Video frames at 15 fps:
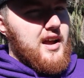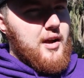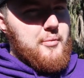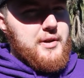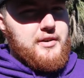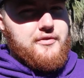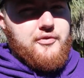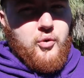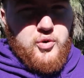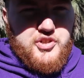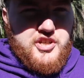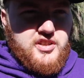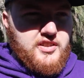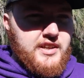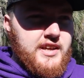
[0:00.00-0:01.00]
I mean,
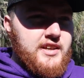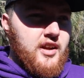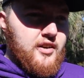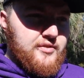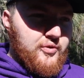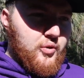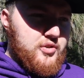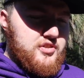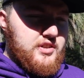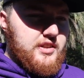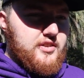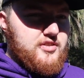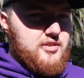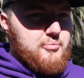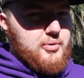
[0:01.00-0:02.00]
fortunately and
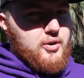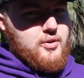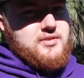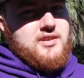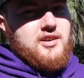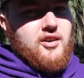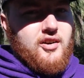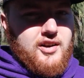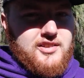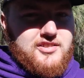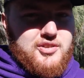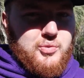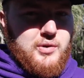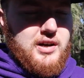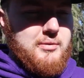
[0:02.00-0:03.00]
unfortunately, there's some pros and
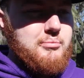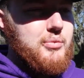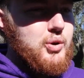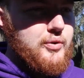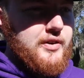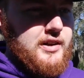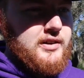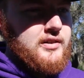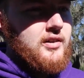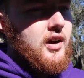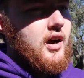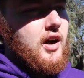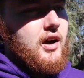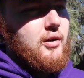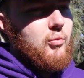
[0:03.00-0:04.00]
cons to where I'm moving.
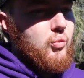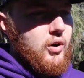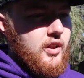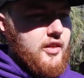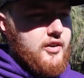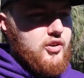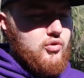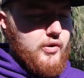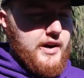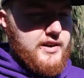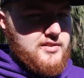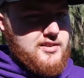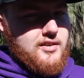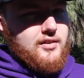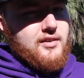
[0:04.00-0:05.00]
One of the
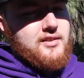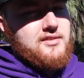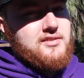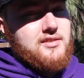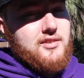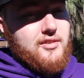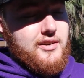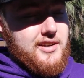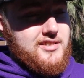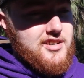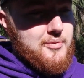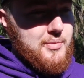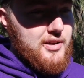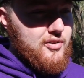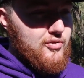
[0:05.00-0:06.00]
greatest cons, there is
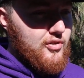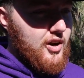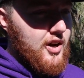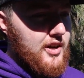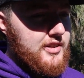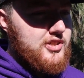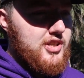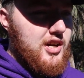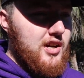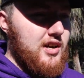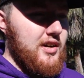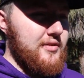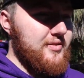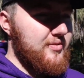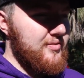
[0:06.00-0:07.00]
gonna be a garage.
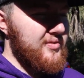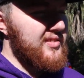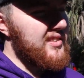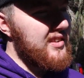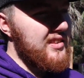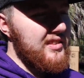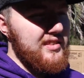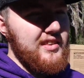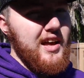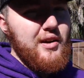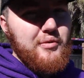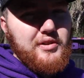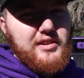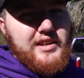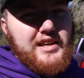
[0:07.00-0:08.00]

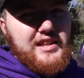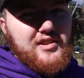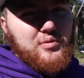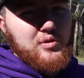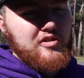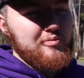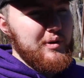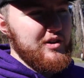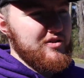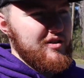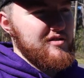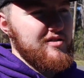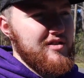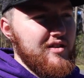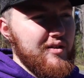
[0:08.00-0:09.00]
Not really either one of my
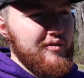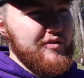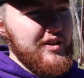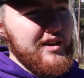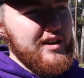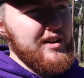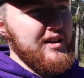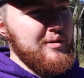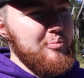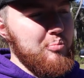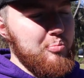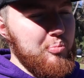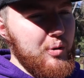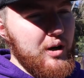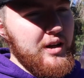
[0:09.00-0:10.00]
trucks are gonna fit in it,
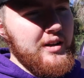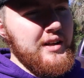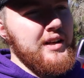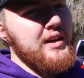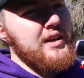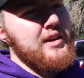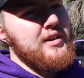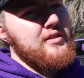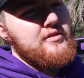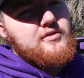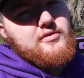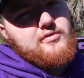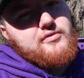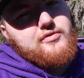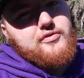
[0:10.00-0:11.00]
but
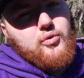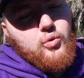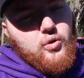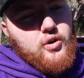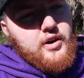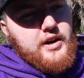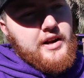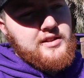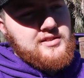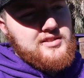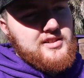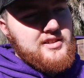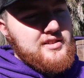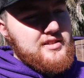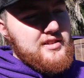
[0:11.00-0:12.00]
for
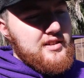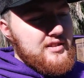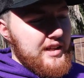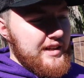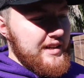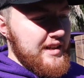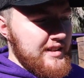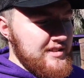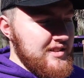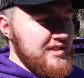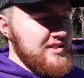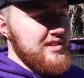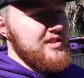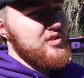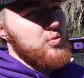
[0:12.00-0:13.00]

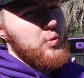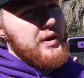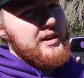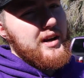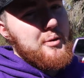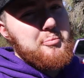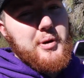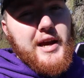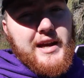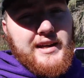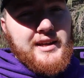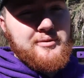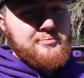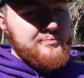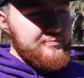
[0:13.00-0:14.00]
instances when I'm
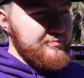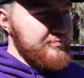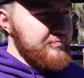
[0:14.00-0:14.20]
painting,